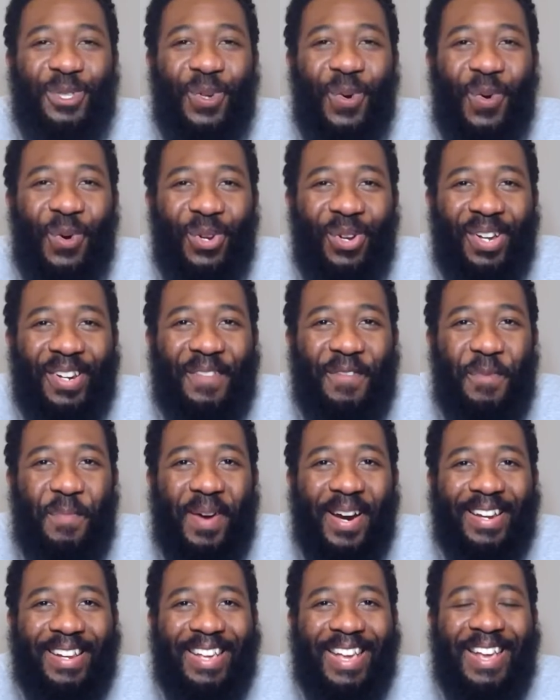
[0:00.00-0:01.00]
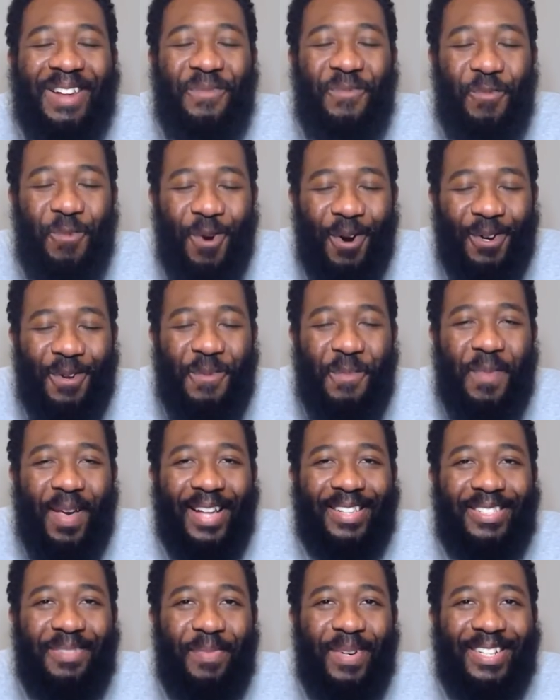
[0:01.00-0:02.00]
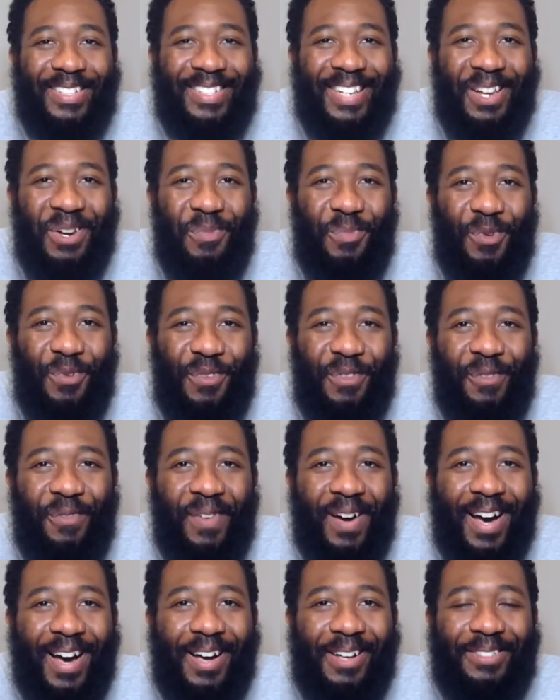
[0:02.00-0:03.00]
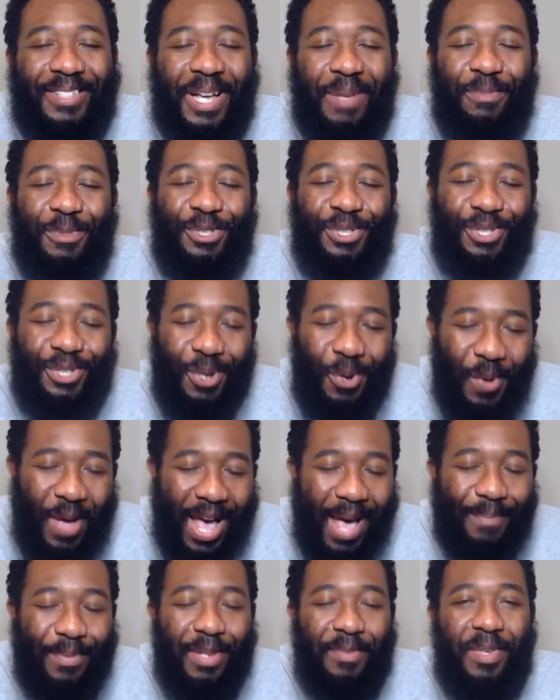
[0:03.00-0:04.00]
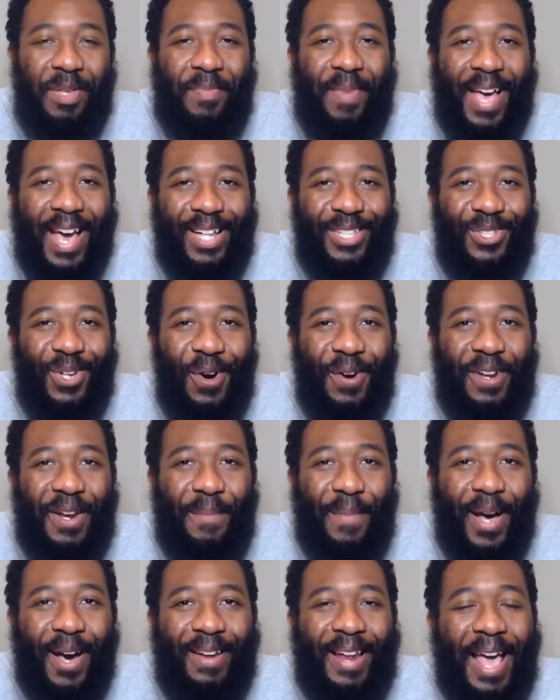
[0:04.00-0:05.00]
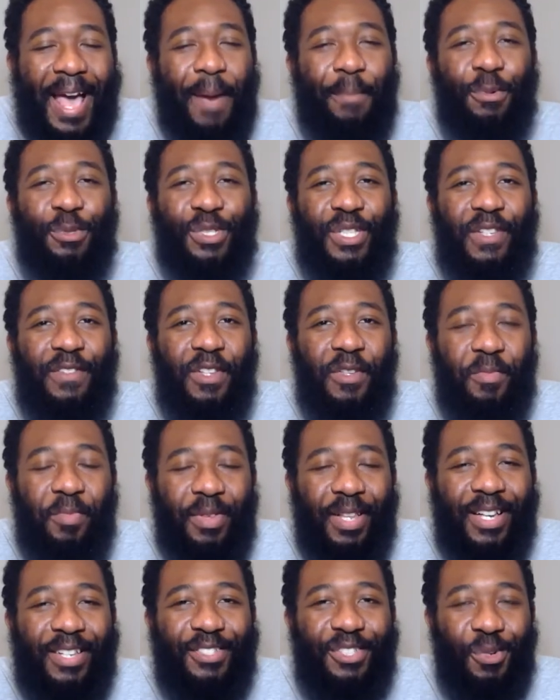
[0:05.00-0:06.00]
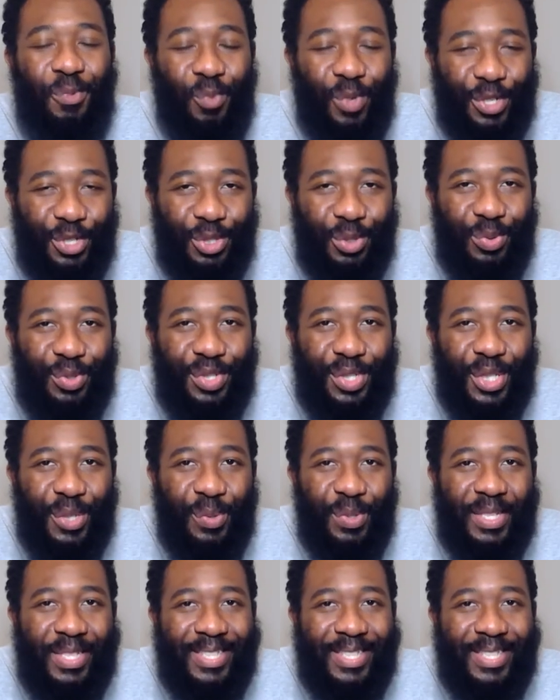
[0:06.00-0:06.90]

going on, everybody, and welcome back to my channel, Movie Files. I'm so happy to be back talking about Apple TV Plus original series